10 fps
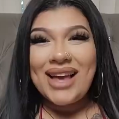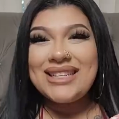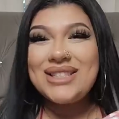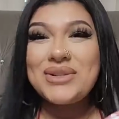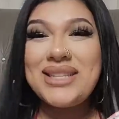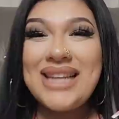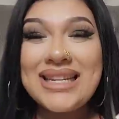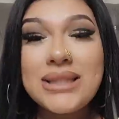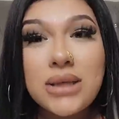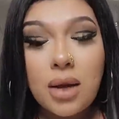Okay, so
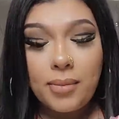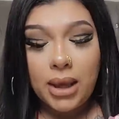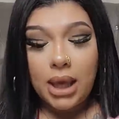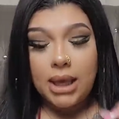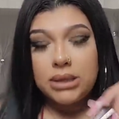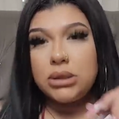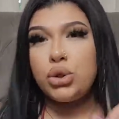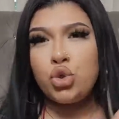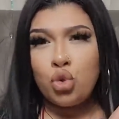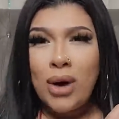today's topic is,
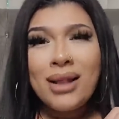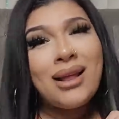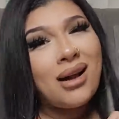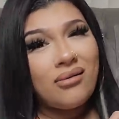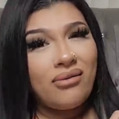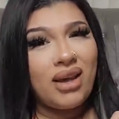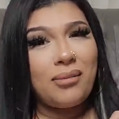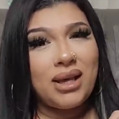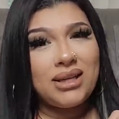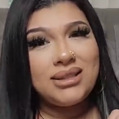do I think I'm
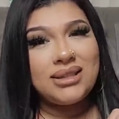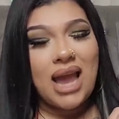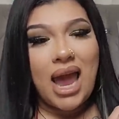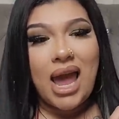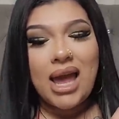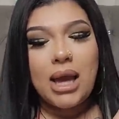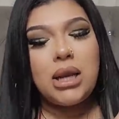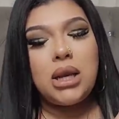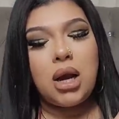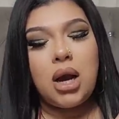famous,
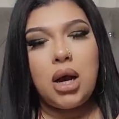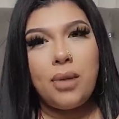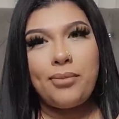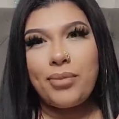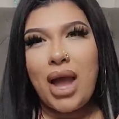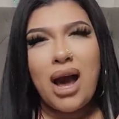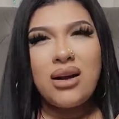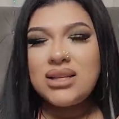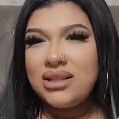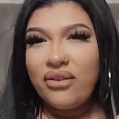and
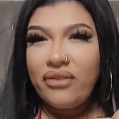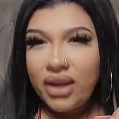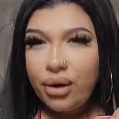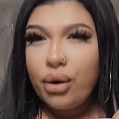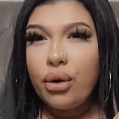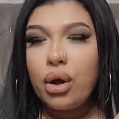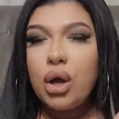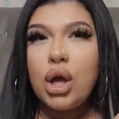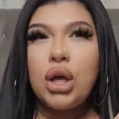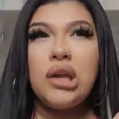how does it feel?
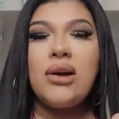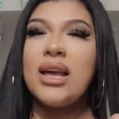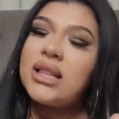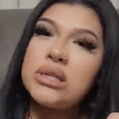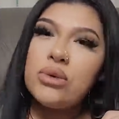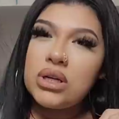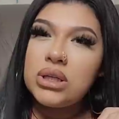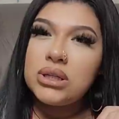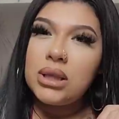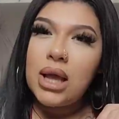You know, I get these
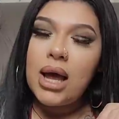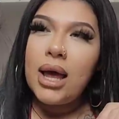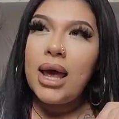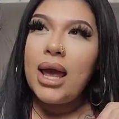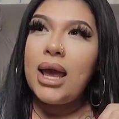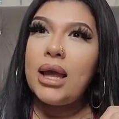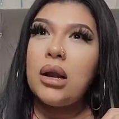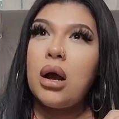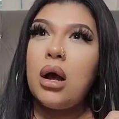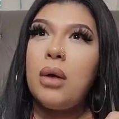questions a lot,
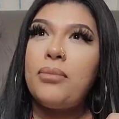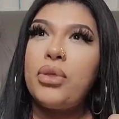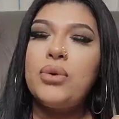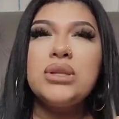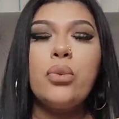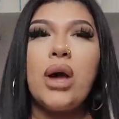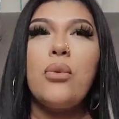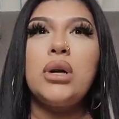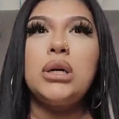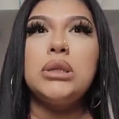and the reason why I
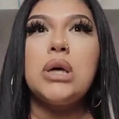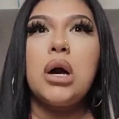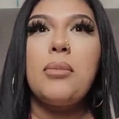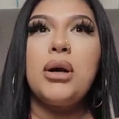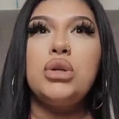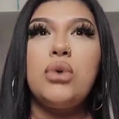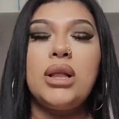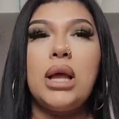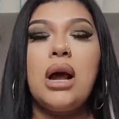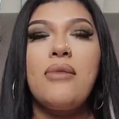wanted to talk about do
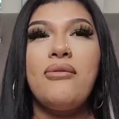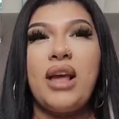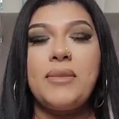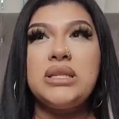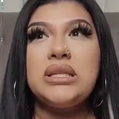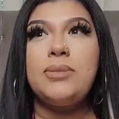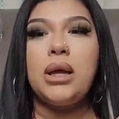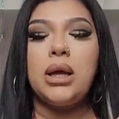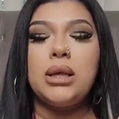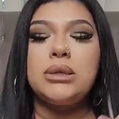I think I'm famous is
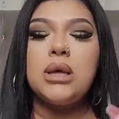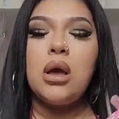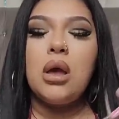because